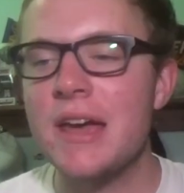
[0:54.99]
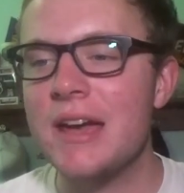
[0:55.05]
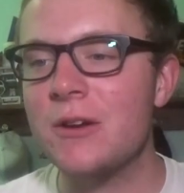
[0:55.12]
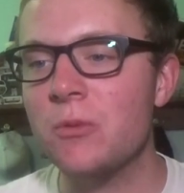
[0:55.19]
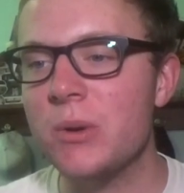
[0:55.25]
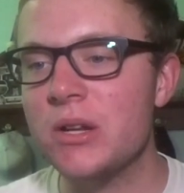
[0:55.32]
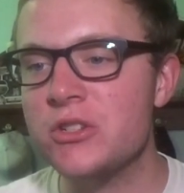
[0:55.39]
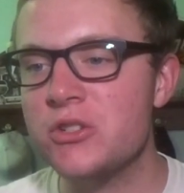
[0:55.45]
in
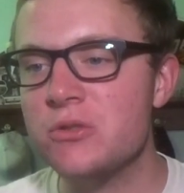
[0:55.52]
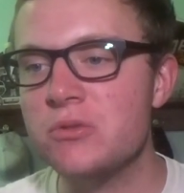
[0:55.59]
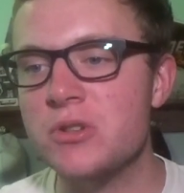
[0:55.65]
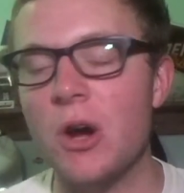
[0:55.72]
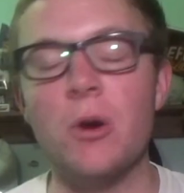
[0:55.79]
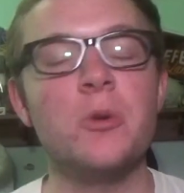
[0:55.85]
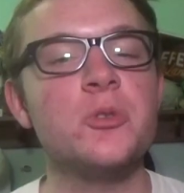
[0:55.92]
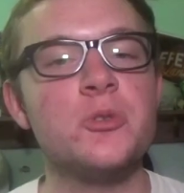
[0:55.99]
which you
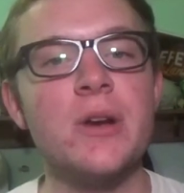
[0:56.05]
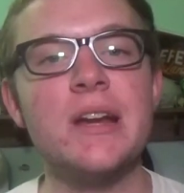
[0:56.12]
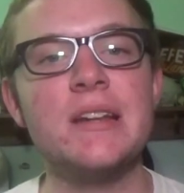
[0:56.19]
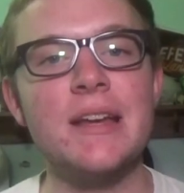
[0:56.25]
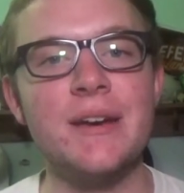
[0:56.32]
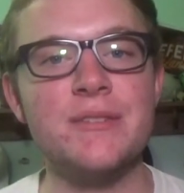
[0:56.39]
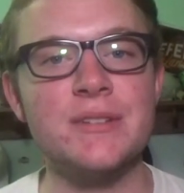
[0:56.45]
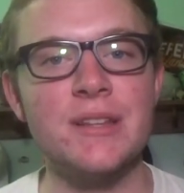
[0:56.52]
don't trade
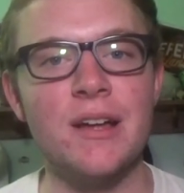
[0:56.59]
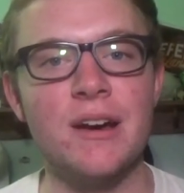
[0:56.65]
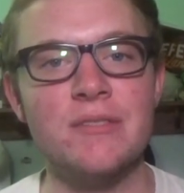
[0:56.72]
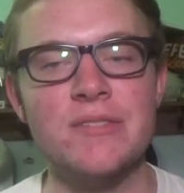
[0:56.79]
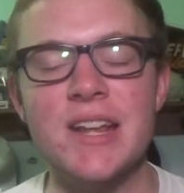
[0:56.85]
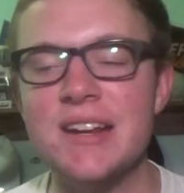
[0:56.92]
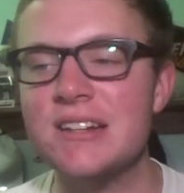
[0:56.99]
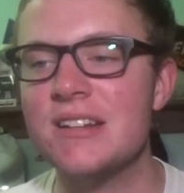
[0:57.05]
Kevin Love
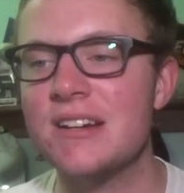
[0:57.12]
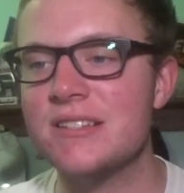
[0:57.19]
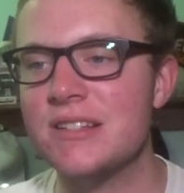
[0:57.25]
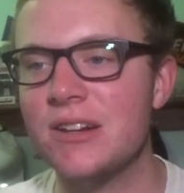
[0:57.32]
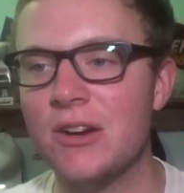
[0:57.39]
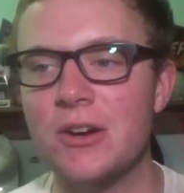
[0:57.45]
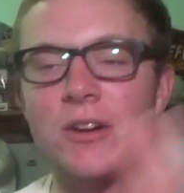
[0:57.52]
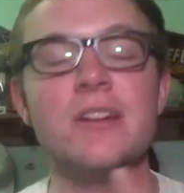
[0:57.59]
that it doesn't
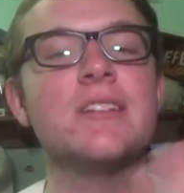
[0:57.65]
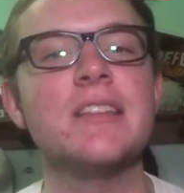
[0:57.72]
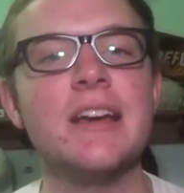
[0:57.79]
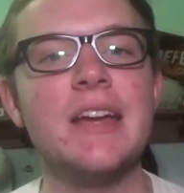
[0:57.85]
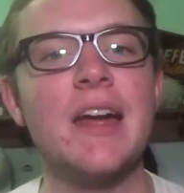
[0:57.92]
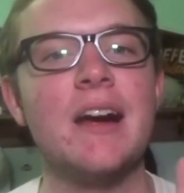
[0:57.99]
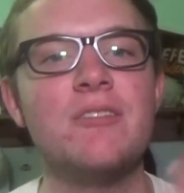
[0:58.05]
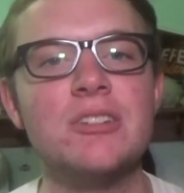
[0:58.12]
hurt the
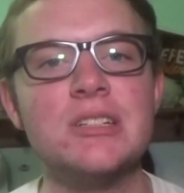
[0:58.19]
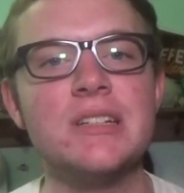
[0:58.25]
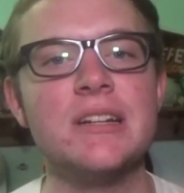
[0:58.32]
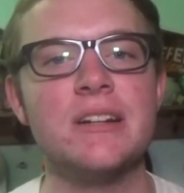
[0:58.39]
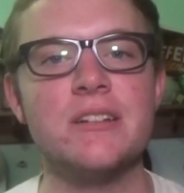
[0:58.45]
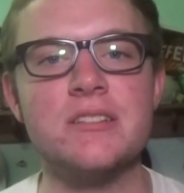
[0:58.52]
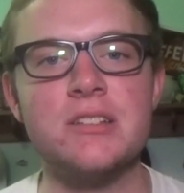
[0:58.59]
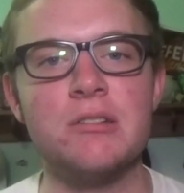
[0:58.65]

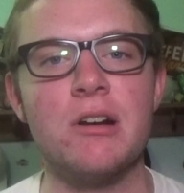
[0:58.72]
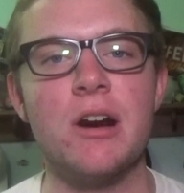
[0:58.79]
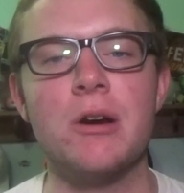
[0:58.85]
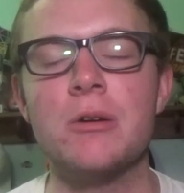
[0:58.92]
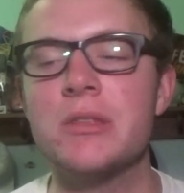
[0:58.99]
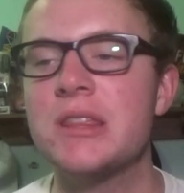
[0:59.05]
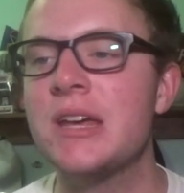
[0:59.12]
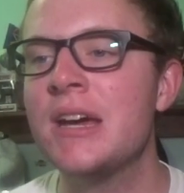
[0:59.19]
Cavaliers'
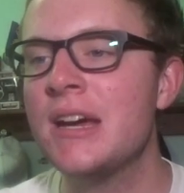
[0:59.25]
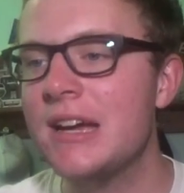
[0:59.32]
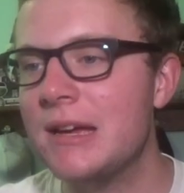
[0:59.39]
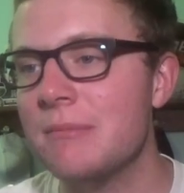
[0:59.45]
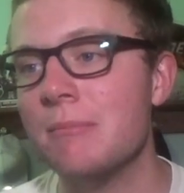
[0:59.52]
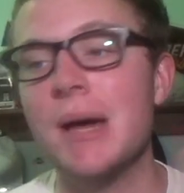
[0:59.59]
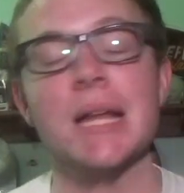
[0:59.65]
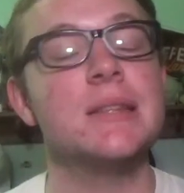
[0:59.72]
growth
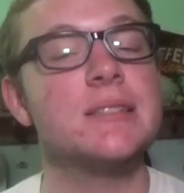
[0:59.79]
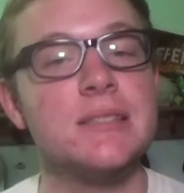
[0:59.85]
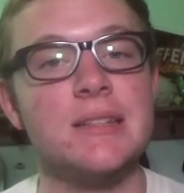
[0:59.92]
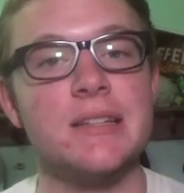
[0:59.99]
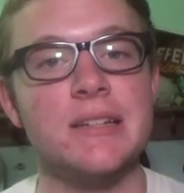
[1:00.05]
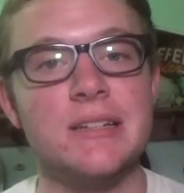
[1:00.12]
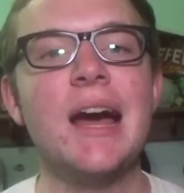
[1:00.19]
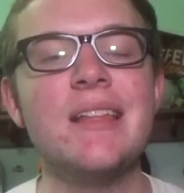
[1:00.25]

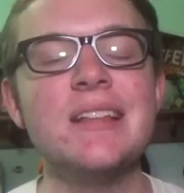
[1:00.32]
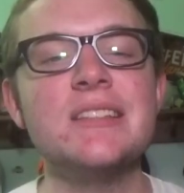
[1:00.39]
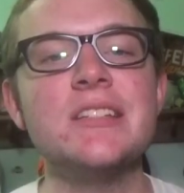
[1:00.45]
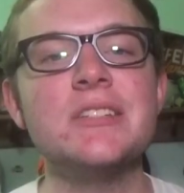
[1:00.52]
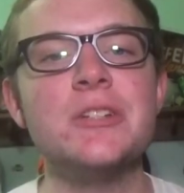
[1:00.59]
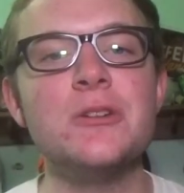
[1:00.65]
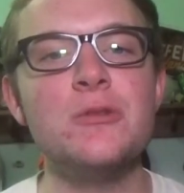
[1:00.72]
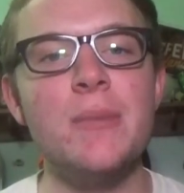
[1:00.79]
immensely. I think the
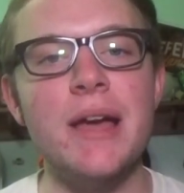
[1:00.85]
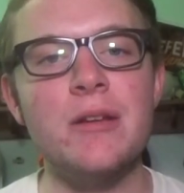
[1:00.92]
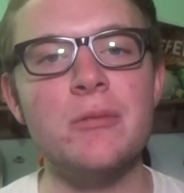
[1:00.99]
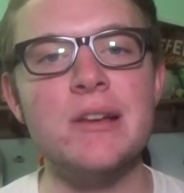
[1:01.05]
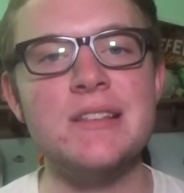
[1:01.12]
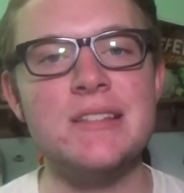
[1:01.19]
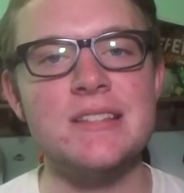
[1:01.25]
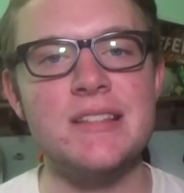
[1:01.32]
two main
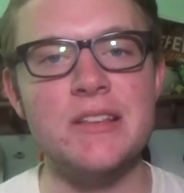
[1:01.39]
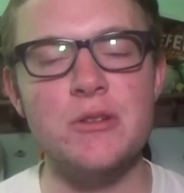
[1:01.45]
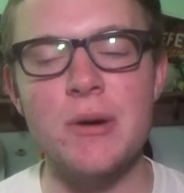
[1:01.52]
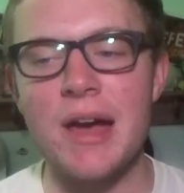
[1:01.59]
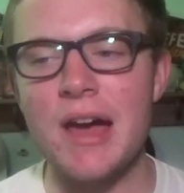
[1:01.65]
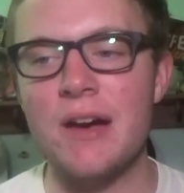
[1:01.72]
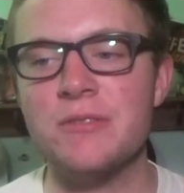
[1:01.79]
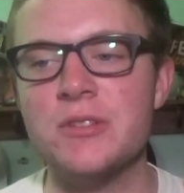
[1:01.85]
reasons that you
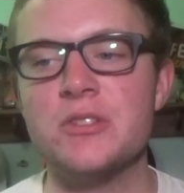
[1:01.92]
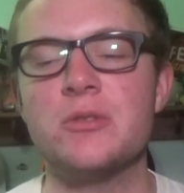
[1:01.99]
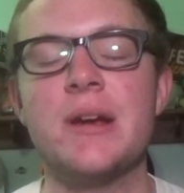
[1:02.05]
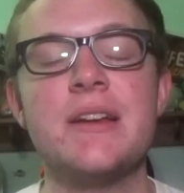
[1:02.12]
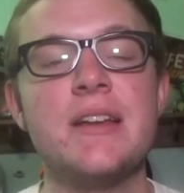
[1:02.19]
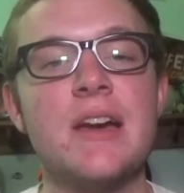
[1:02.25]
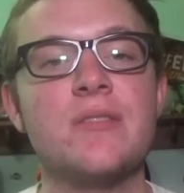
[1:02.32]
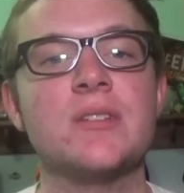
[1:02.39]
have to
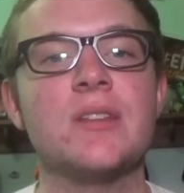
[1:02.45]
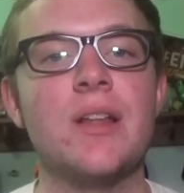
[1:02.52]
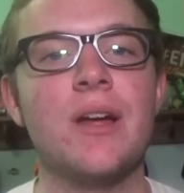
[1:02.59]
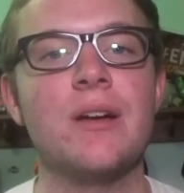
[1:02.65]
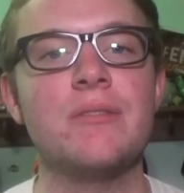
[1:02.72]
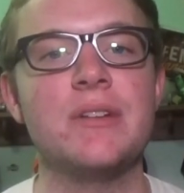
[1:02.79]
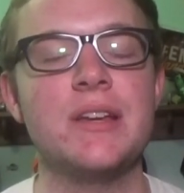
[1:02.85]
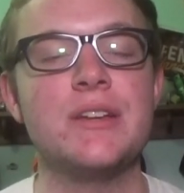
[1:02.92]
trade Kevin
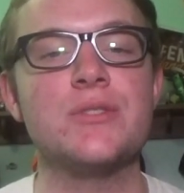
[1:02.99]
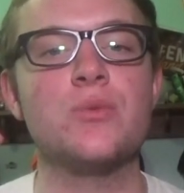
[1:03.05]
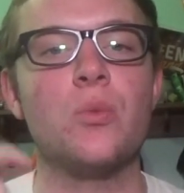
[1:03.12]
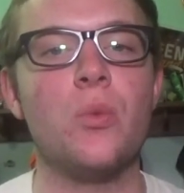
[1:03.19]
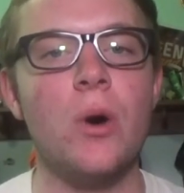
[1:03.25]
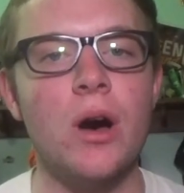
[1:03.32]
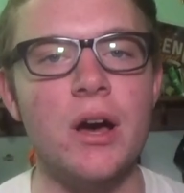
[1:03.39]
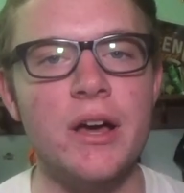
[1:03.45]
Love is,
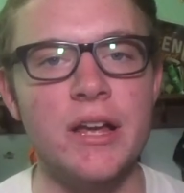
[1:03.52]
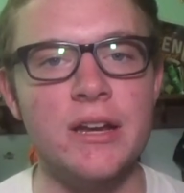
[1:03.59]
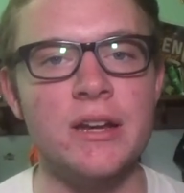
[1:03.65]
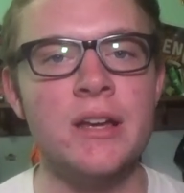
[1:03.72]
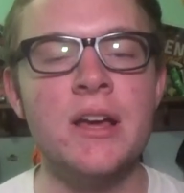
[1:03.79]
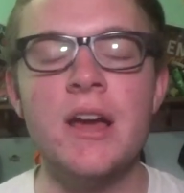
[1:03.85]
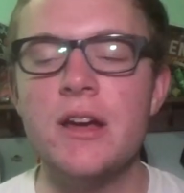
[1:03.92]
one,